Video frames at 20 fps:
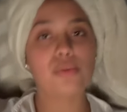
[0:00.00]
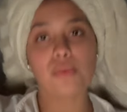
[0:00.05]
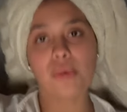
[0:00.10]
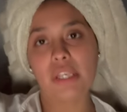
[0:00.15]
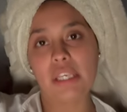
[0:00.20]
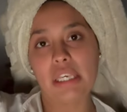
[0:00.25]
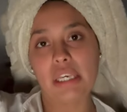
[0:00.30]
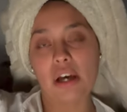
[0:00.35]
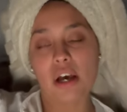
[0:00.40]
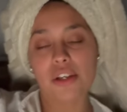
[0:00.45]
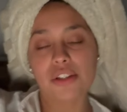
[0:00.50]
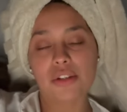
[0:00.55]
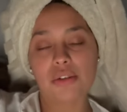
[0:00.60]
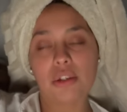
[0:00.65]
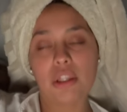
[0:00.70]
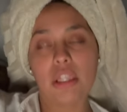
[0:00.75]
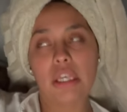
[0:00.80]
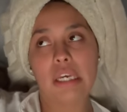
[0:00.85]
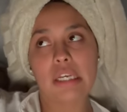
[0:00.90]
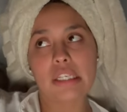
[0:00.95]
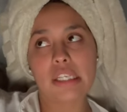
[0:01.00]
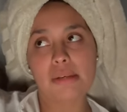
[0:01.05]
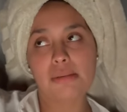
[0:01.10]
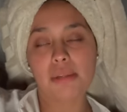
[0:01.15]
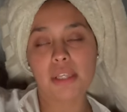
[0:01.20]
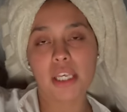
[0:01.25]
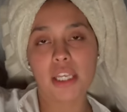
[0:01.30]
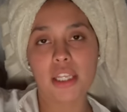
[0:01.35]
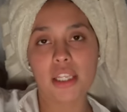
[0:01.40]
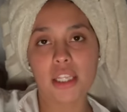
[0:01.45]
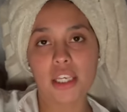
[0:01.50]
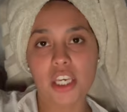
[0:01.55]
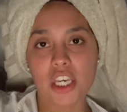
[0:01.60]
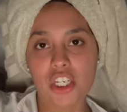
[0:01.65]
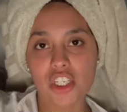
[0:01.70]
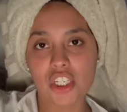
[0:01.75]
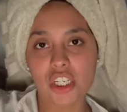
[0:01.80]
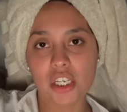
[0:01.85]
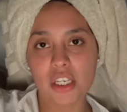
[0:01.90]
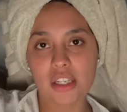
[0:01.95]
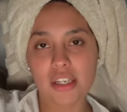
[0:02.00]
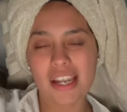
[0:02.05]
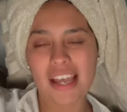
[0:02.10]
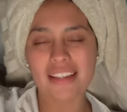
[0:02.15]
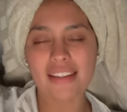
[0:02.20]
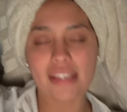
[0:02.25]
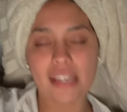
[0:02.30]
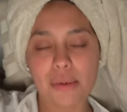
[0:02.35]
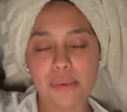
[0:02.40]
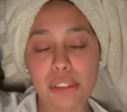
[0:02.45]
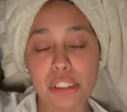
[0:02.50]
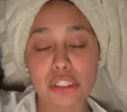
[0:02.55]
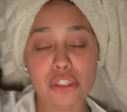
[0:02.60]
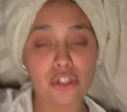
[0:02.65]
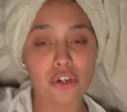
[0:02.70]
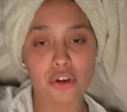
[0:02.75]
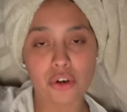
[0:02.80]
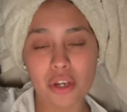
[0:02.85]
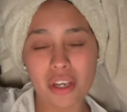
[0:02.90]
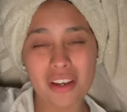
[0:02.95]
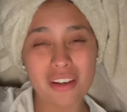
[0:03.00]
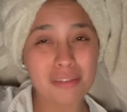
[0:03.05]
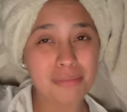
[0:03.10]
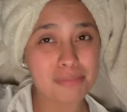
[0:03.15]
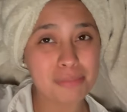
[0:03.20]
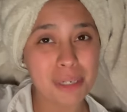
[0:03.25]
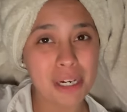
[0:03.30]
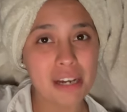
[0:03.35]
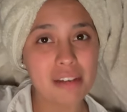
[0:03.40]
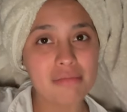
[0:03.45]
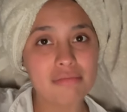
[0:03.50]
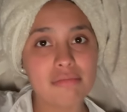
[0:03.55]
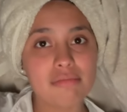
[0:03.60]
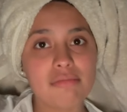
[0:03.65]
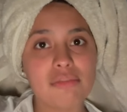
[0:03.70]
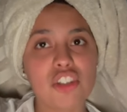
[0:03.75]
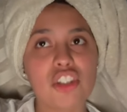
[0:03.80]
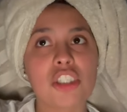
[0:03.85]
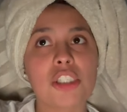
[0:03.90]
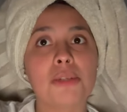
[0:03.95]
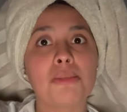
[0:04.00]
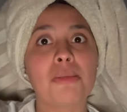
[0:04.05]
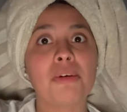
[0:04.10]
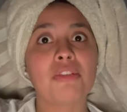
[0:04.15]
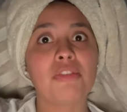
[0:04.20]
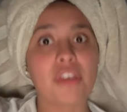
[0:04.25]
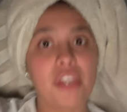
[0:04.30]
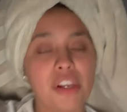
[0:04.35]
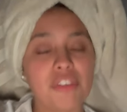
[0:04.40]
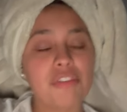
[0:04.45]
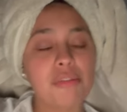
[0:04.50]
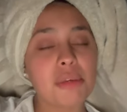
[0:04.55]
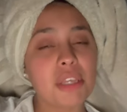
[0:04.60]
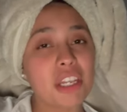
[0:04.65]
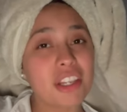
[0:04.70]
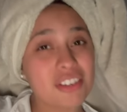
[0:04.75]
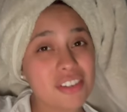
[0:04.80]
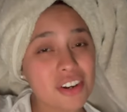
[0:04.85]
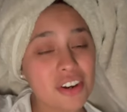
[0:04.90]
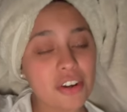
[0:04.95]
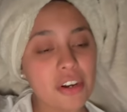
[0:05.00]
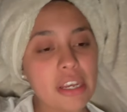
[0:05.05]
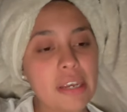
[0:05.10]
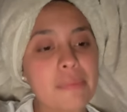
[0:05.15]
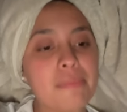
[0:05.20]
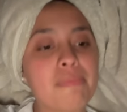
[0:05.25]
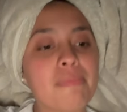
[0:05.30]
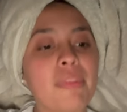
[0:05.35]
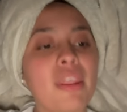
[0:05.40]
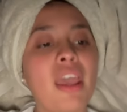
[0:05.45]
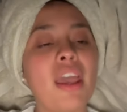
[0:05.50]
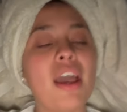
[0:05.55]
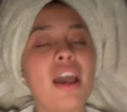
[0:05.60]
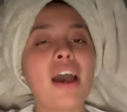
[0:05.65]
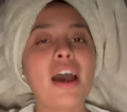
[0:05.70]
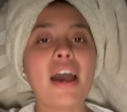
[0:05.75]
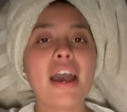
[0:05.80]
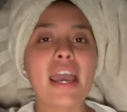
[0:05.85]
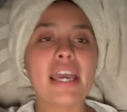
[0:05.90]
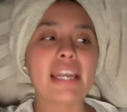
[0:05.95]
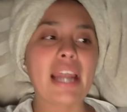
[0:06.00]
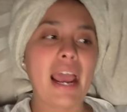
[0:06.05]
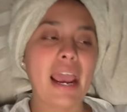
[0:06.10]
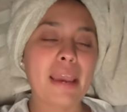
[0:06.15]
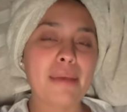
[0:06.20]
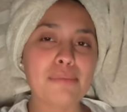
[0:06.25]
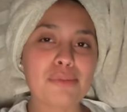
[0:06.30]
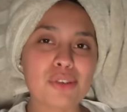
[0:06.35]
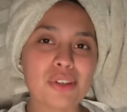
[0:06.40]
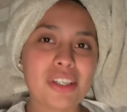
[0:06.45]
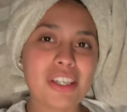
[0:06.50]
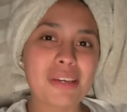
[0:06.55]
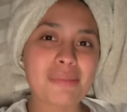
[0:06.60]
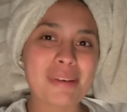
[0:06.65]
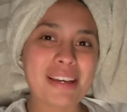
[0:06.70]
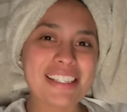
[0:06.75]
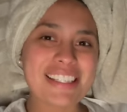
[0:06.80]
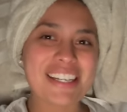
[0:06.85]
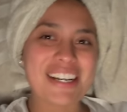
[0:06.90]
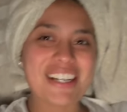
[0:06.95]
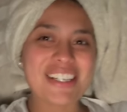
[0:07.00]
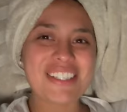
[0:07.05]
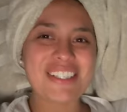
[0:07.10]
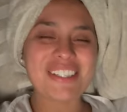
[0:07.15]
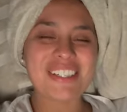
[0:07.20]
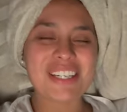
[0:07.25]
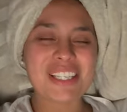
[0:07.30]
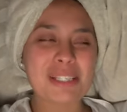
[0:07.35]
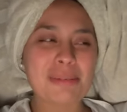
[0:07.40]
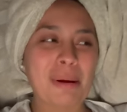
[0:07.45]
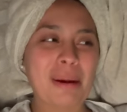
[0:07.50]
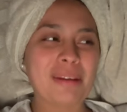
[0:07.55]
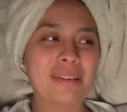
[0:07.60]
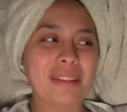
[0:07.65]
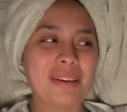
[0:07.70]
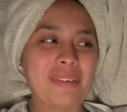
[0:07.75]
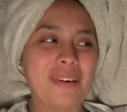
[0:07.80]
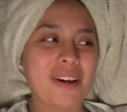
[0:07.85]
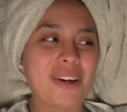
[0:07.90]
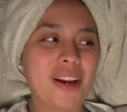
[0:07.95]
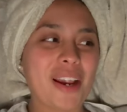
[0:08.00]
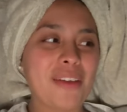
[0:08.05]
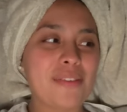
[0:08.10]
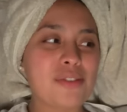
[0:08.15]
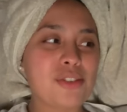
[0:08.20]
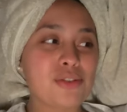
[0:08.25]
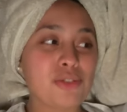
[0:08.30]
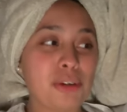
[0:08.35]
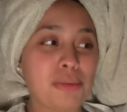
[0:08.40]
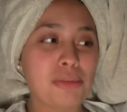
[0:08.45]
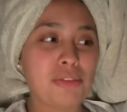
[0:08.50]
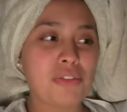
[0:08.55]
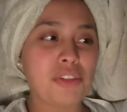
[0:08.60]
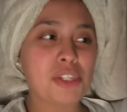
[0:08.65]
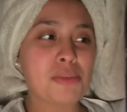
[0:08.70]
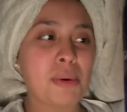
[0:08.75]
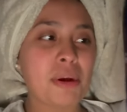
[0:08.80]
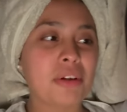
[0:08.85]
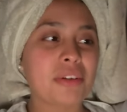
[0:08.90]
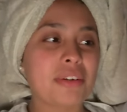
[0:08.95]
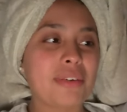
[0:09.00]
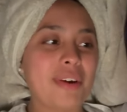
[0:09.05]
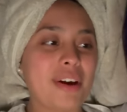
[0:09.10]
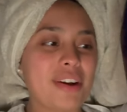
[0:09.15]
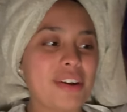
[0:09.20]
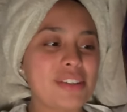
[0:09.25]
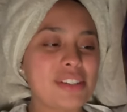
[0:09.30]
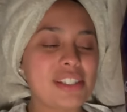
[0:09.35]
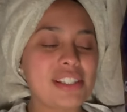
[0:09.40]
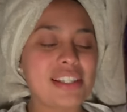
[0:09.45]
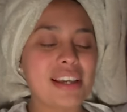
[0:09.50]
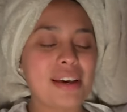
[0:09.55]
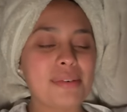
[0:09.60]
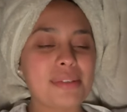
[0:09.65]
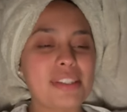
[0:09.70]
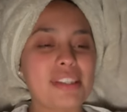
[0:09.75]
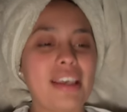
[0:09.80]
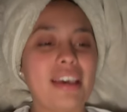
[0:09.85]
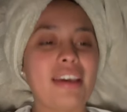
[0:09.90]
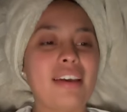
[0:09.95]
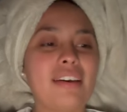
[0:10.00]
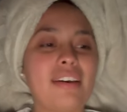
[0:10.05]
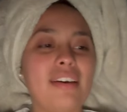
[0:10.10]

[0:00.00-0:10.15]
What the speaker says: we also did like a deep clean in the kitchen. Not that it was dirty, but just to prevent it from getting dirty. And I am drinking my Saratoga sparkling water. I've dreamed of the sparkling water since I was like